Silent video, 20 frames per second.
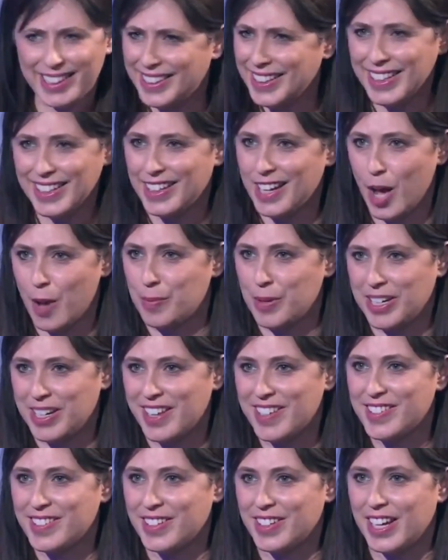It didn't happen
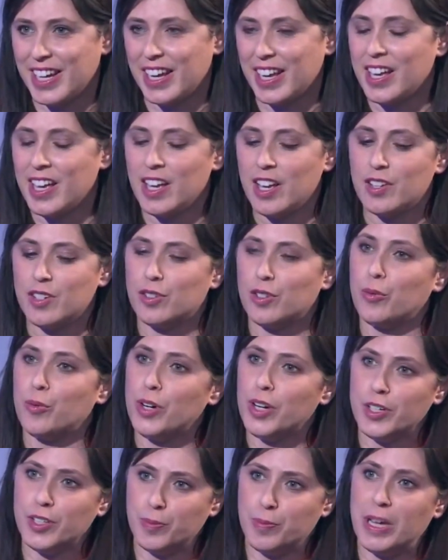yesterday.
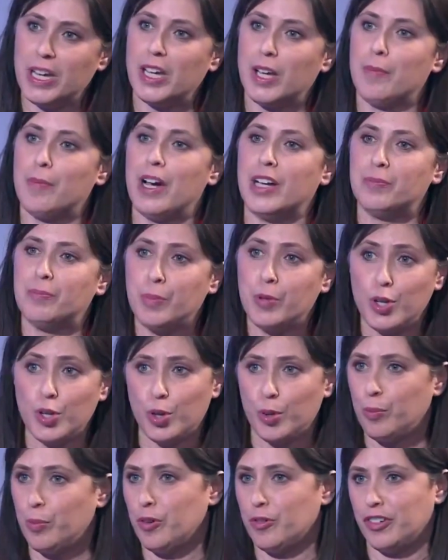So we're speaking about
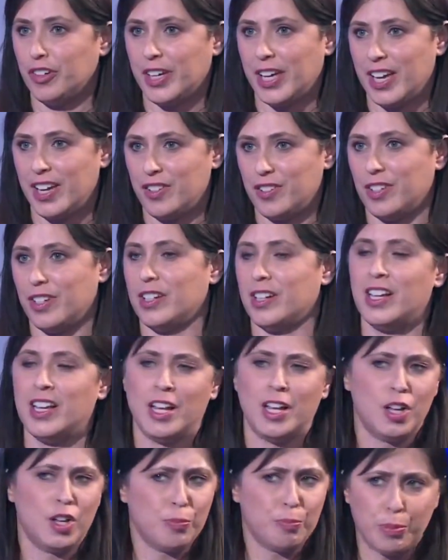pure provocation,
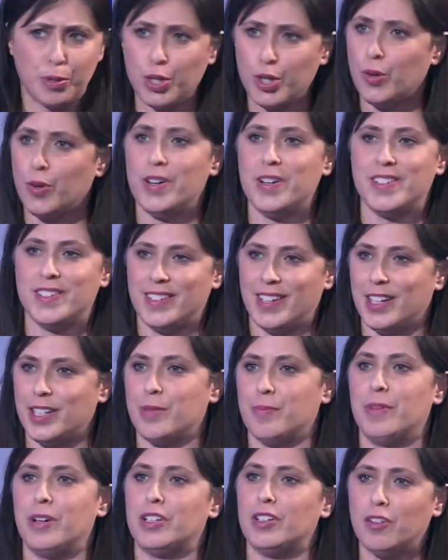pure
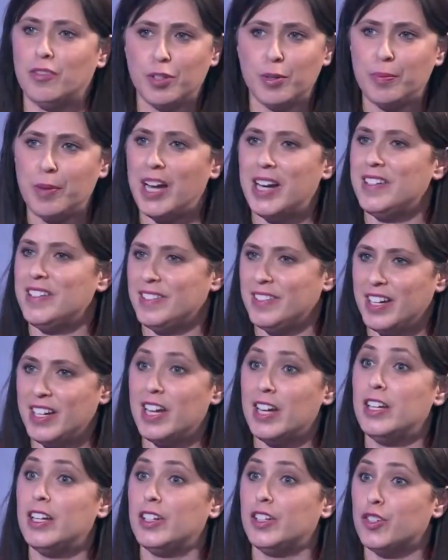incitement of the
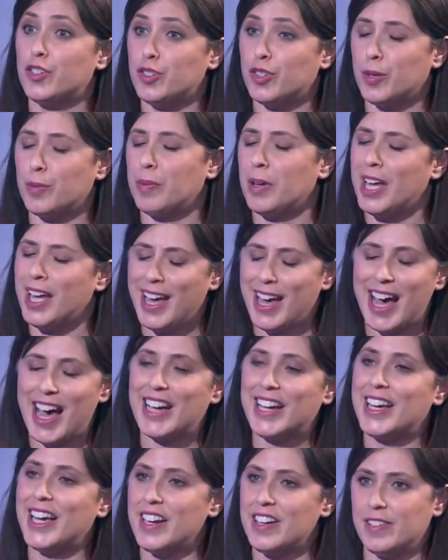Palestinian leadership
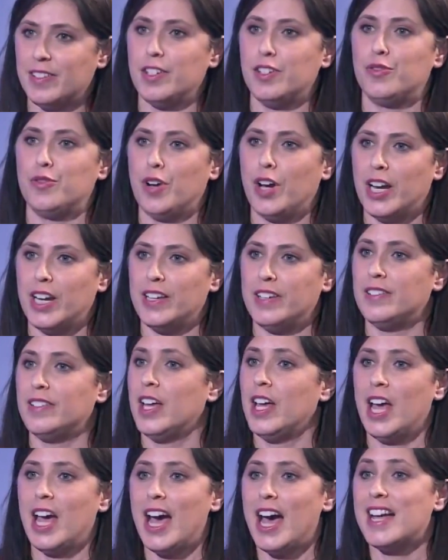against
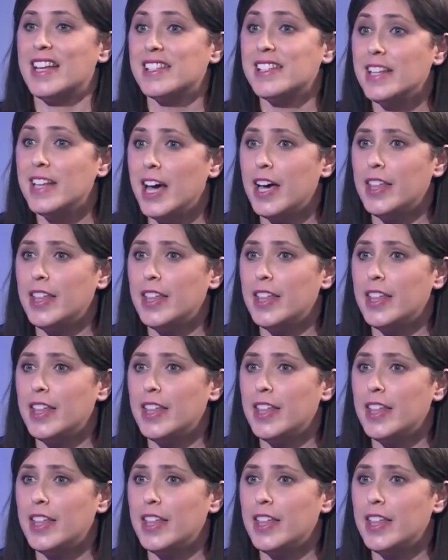Israelis has